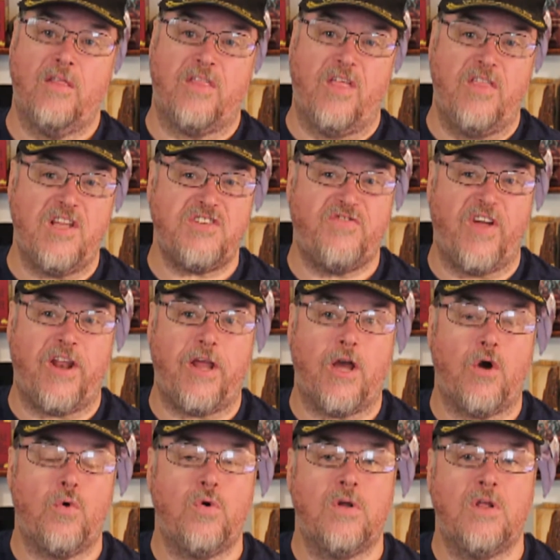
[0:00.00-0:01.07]
Then this
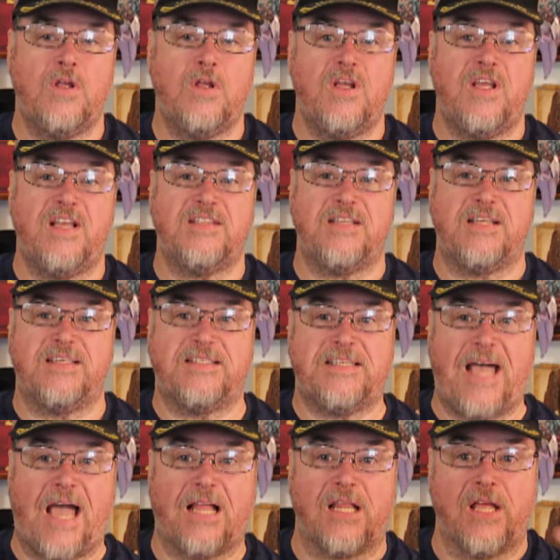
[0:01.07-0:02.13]
video is
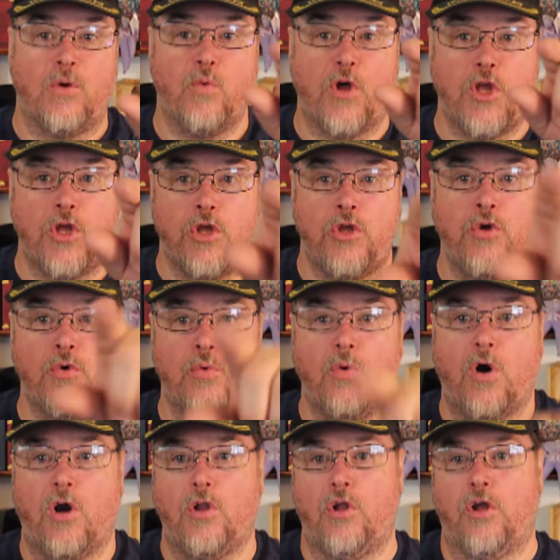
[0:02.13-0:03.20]
exactly what
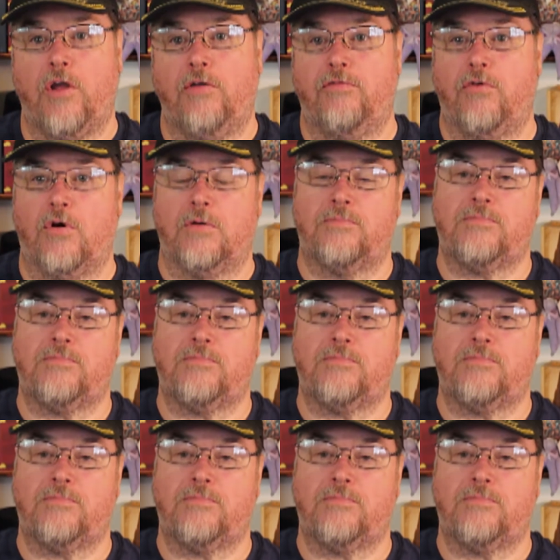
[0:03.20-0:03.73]
you are looking for.